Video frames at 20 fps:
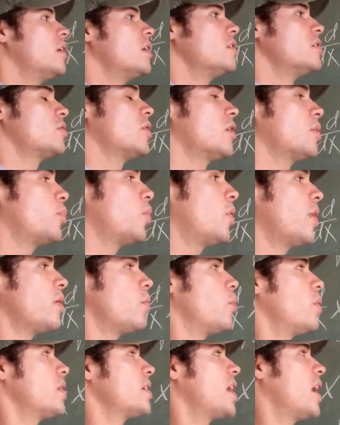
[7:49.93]
So at a
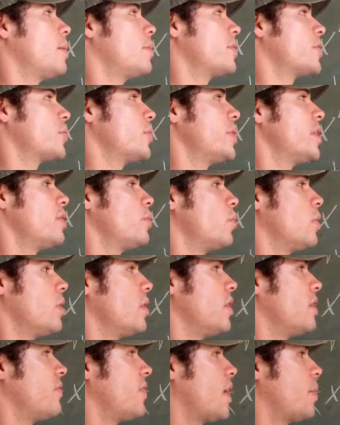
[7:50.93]
point 1 comma 3, well,
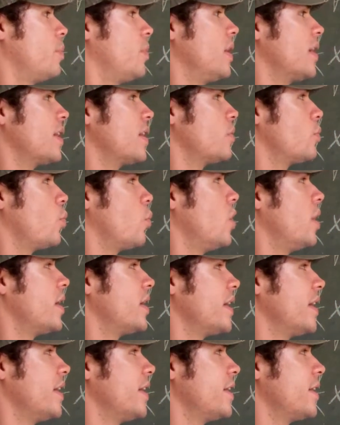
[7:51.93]
if I plug in
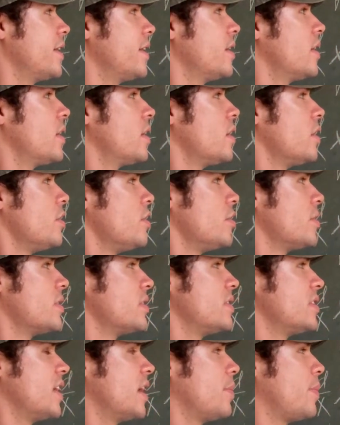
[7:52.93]
1 here, you
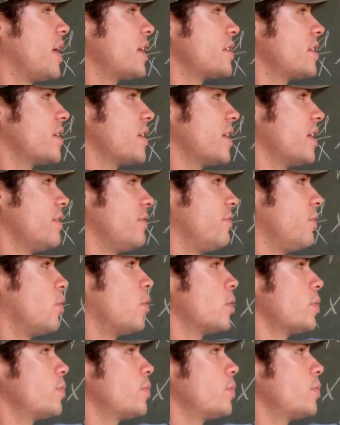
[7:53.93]
can see I'm actually going to get 4